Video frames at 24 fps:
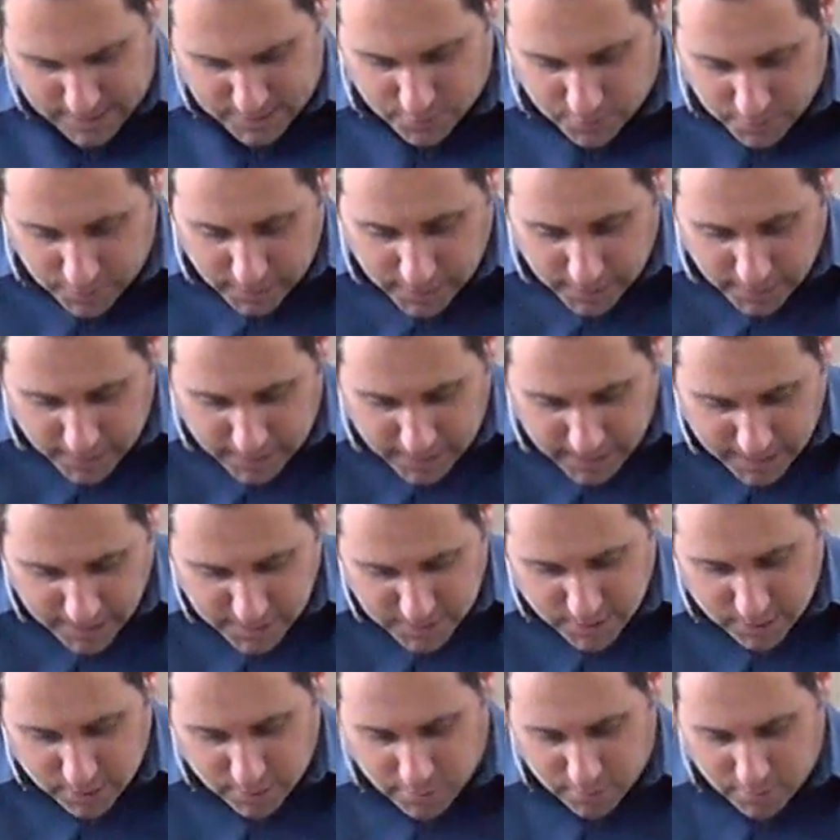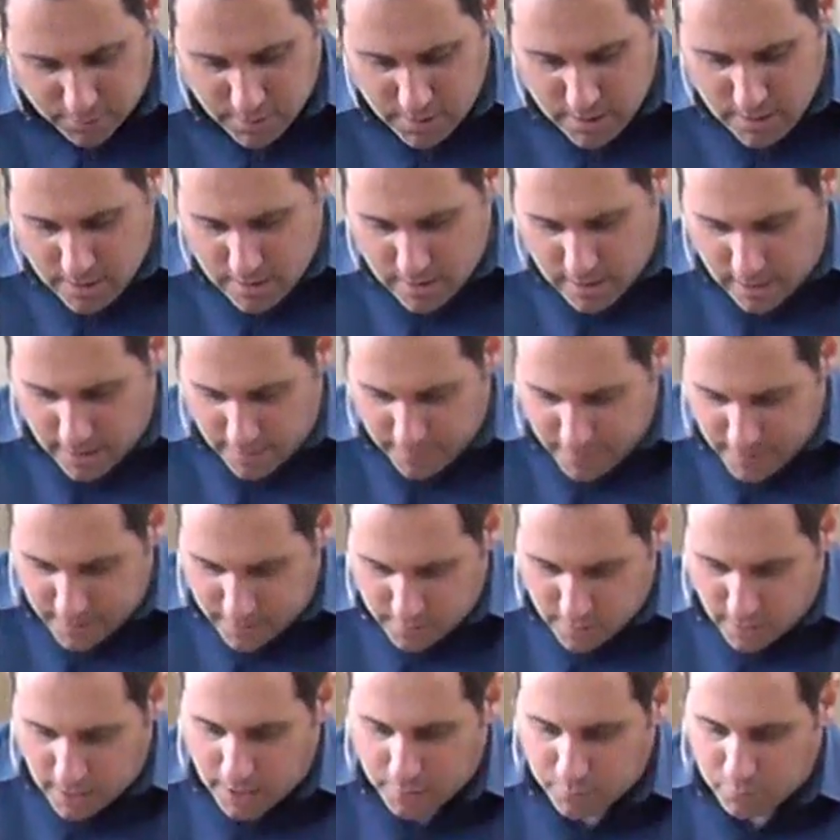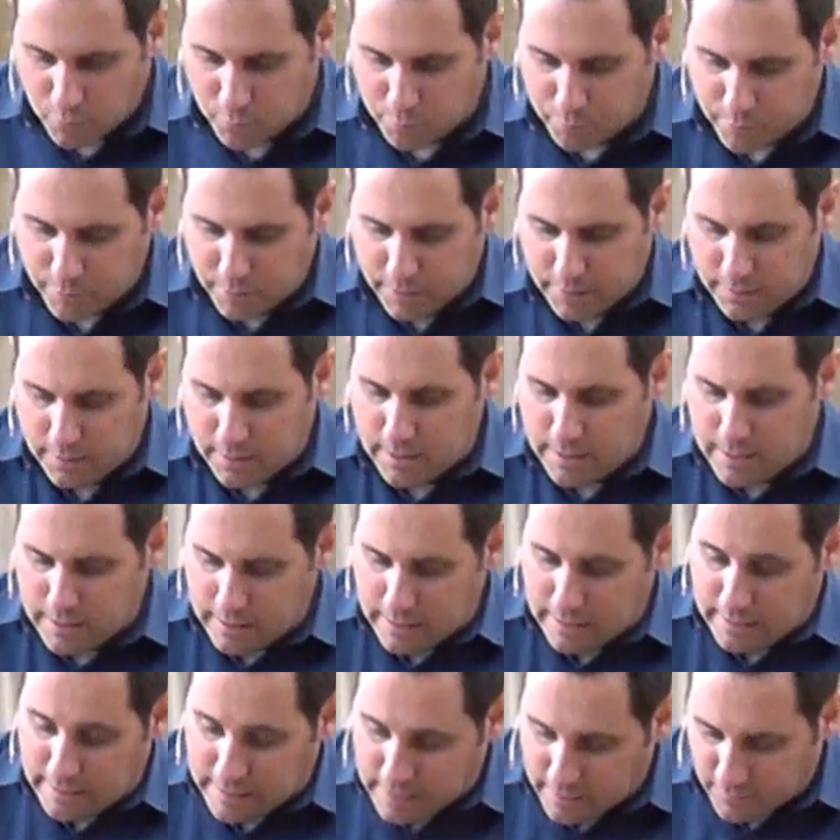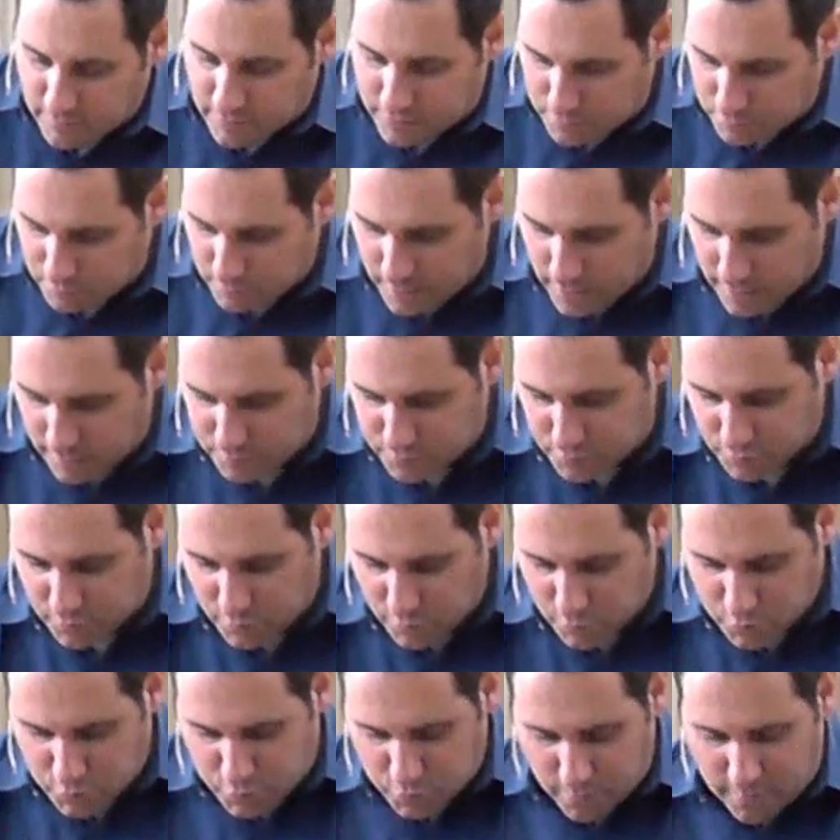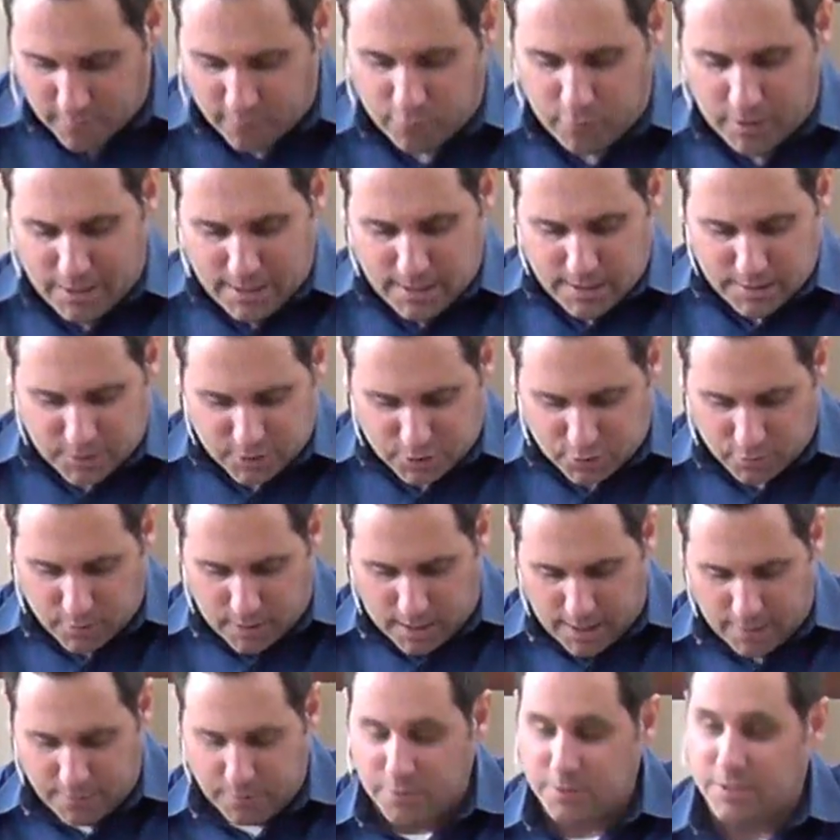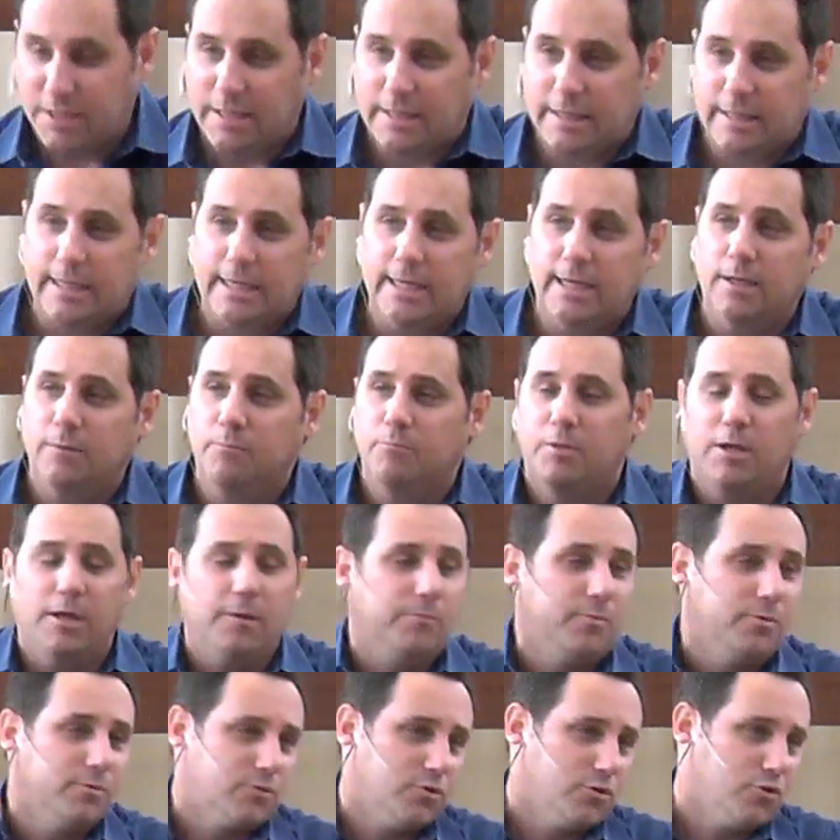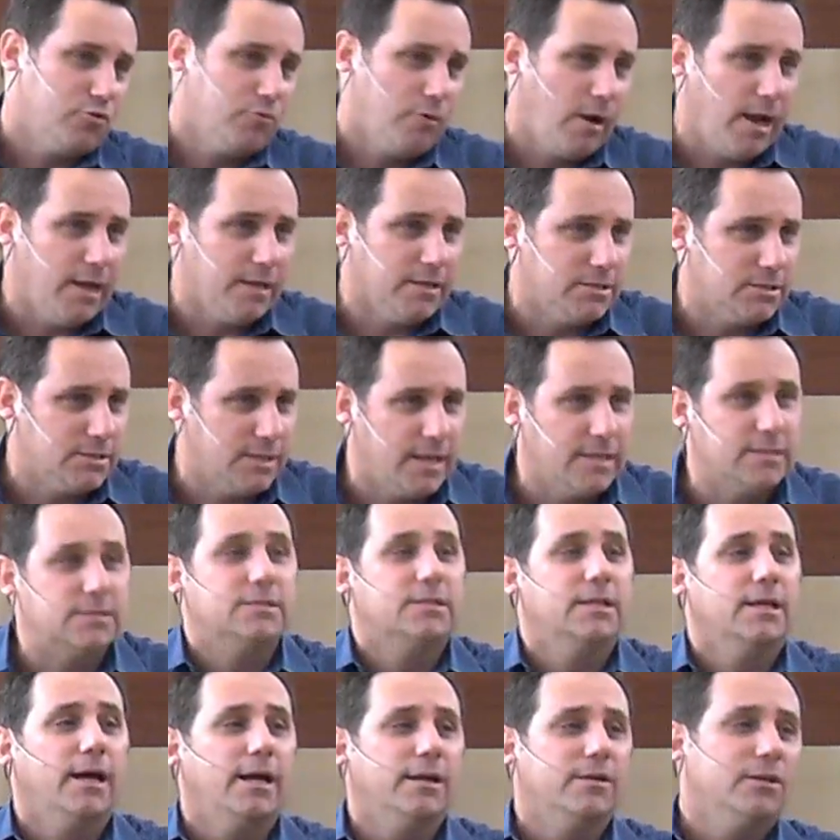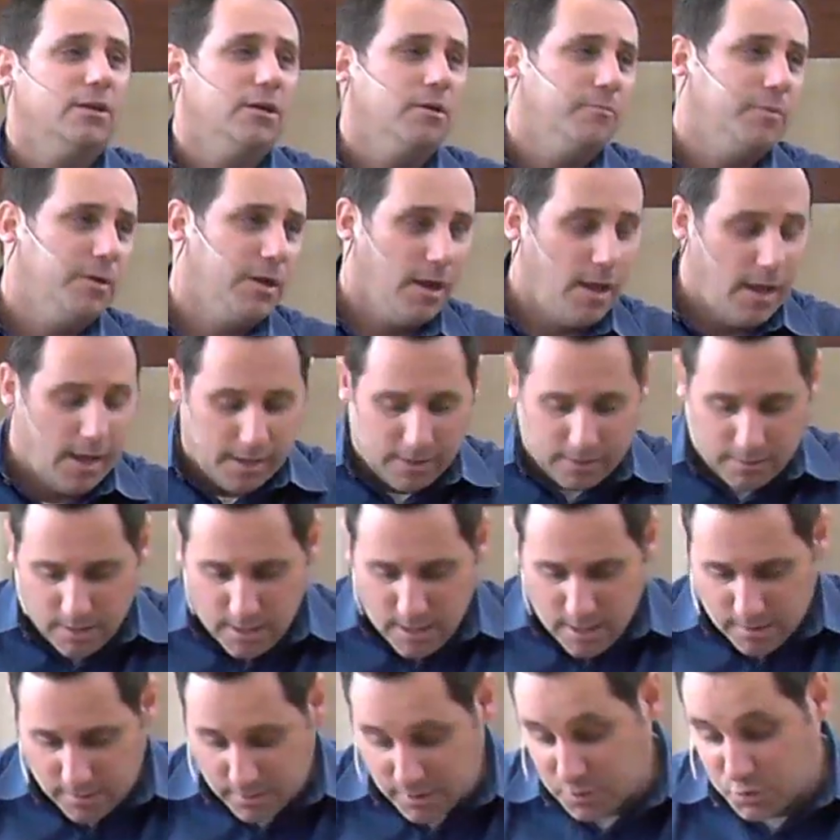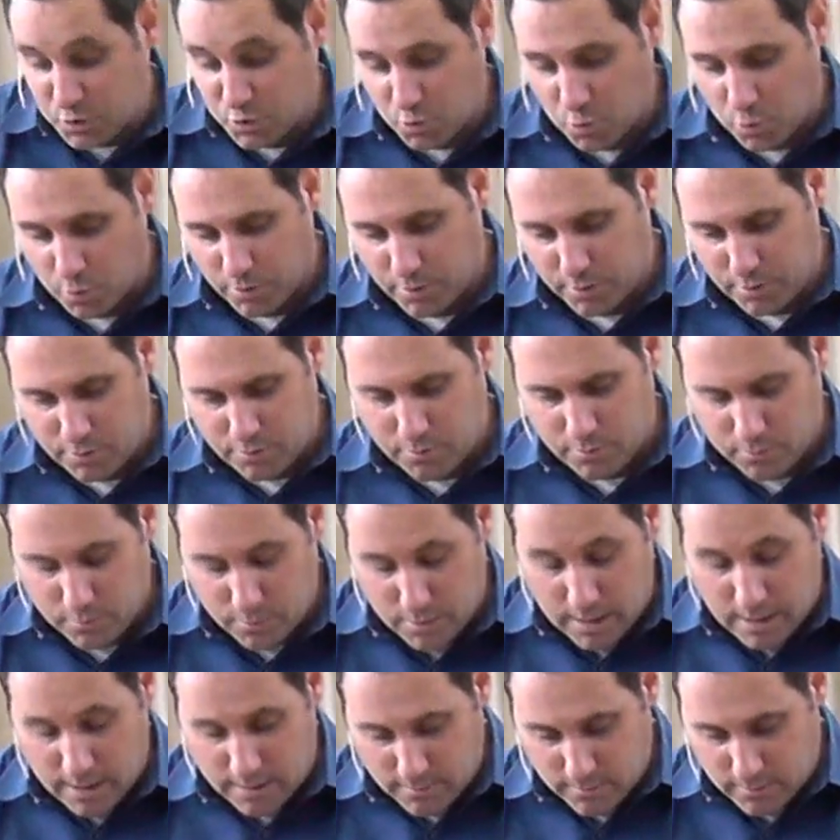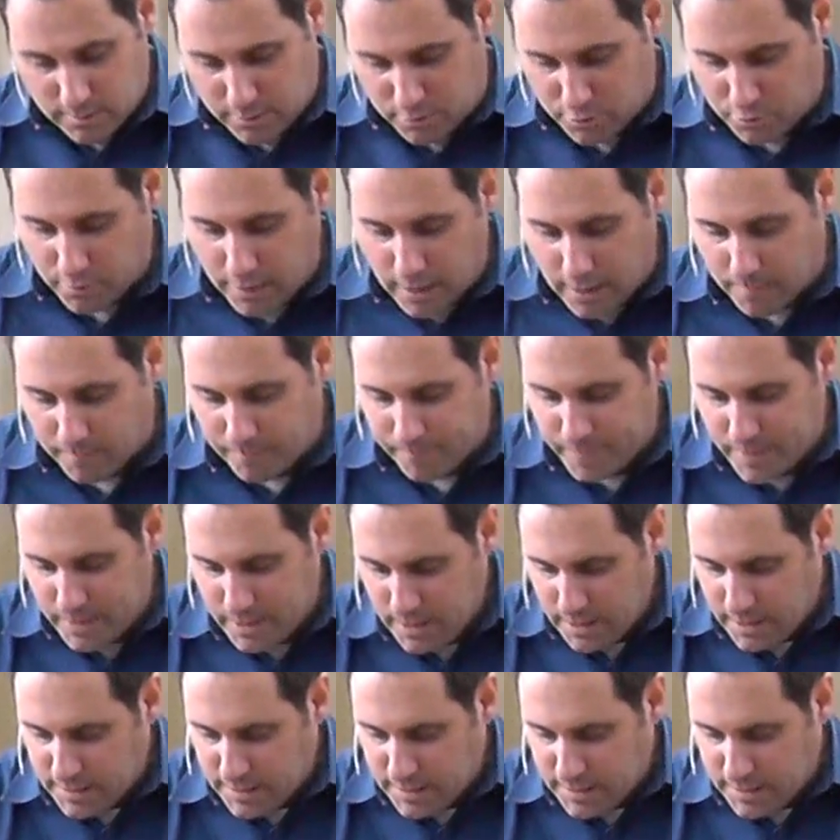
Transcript: And so it indicates here uh, that God will bring a, and give a crown to those who have witnessed to others and leading people to Christ. That's the idea behind this Torah uh, crown.